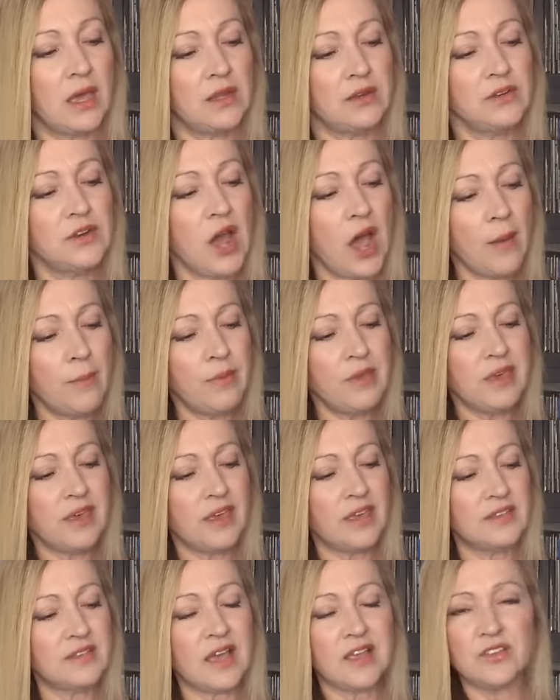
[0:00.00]
Not
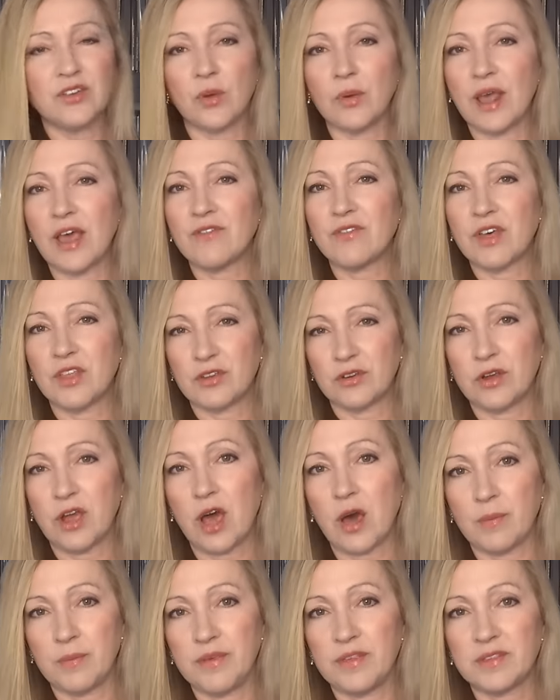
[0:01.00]
because I don't have other
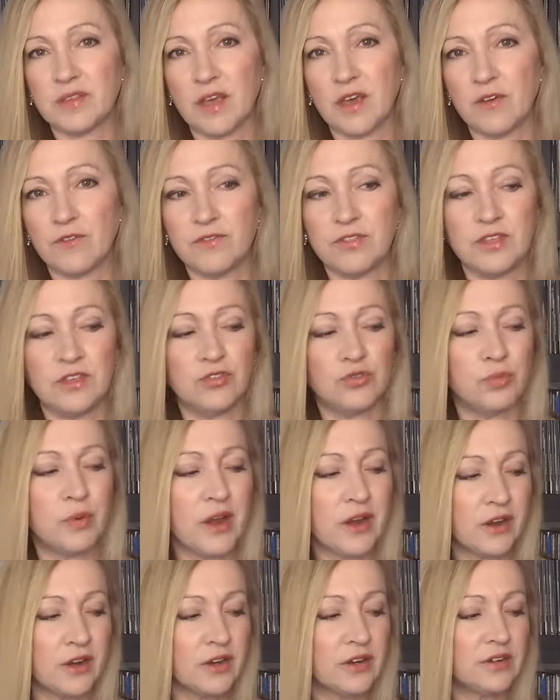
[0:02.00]
copies of these
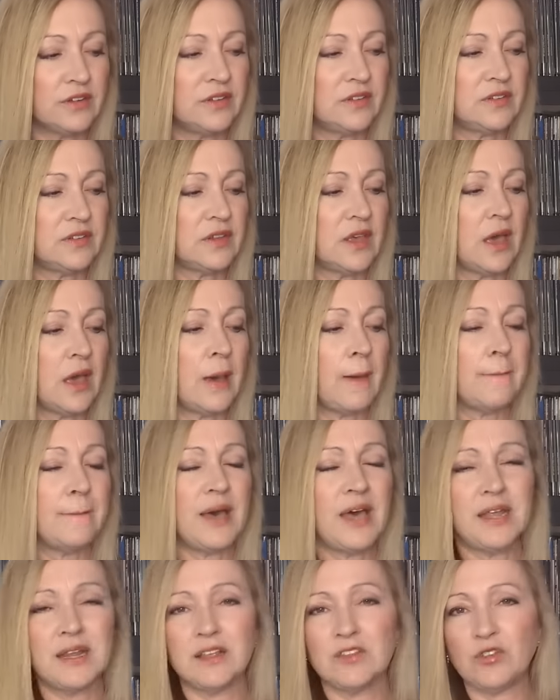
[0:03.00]
records,
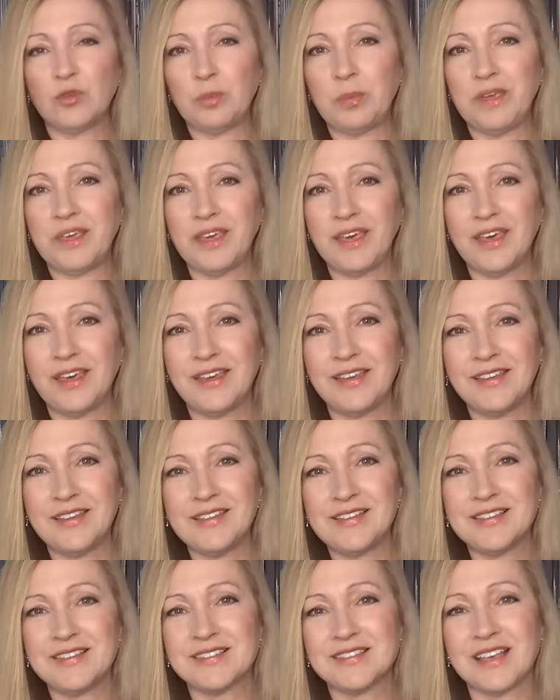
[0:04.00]
but it's
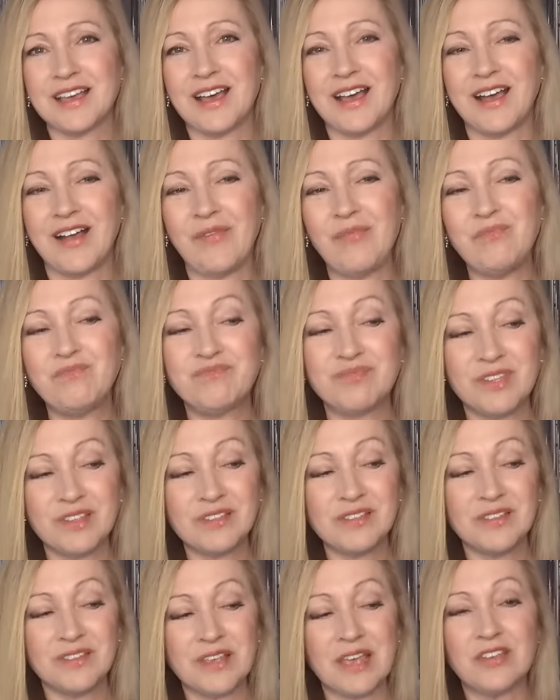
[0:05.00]
because
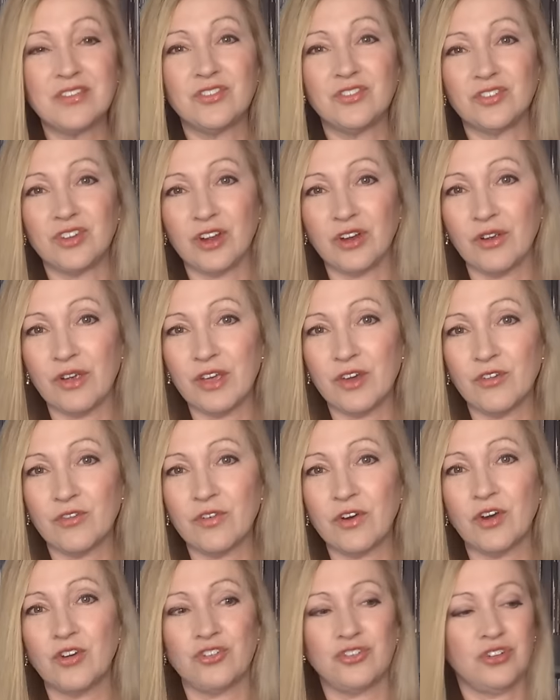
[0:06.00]
this is a stereo
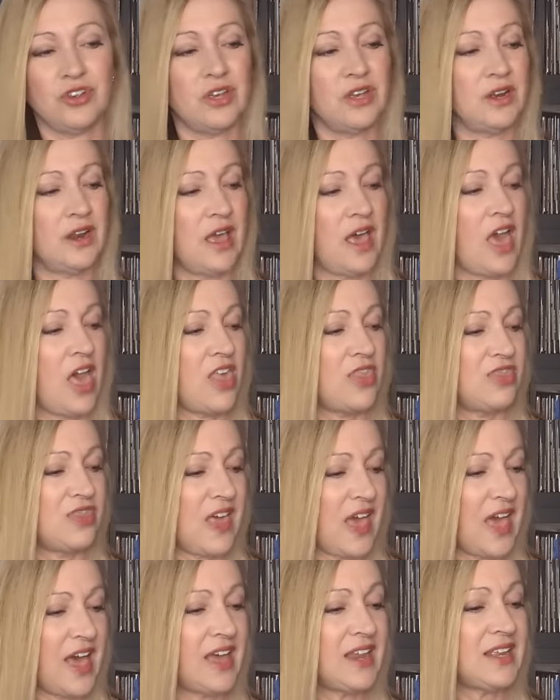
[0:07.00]
version
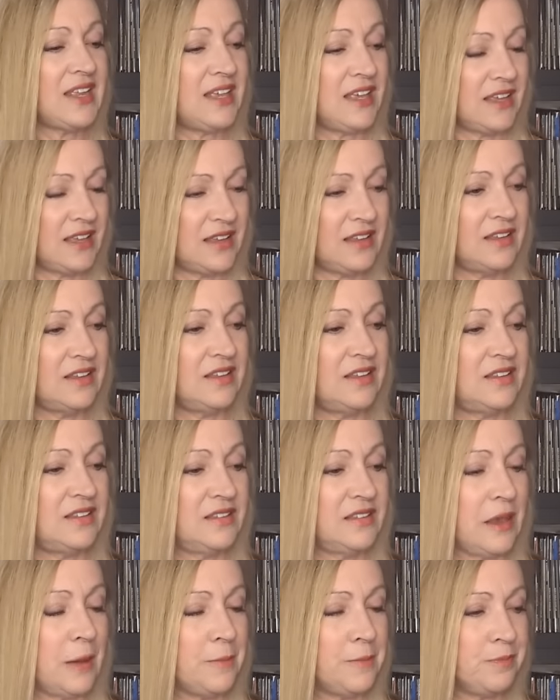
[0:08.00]
that
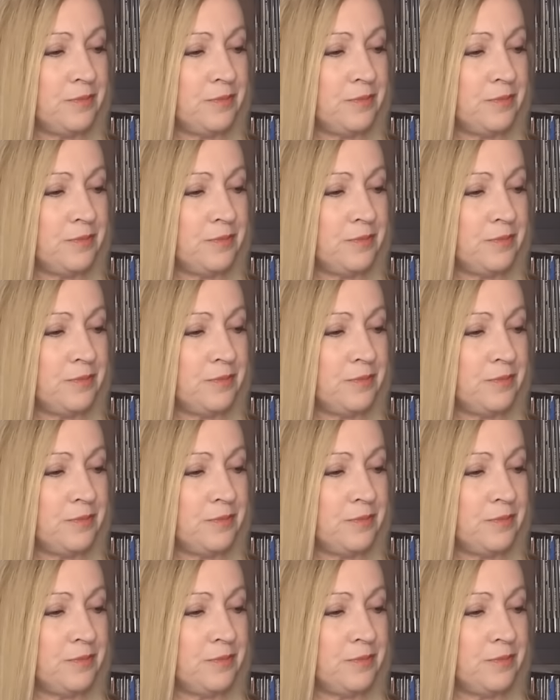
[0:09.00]
is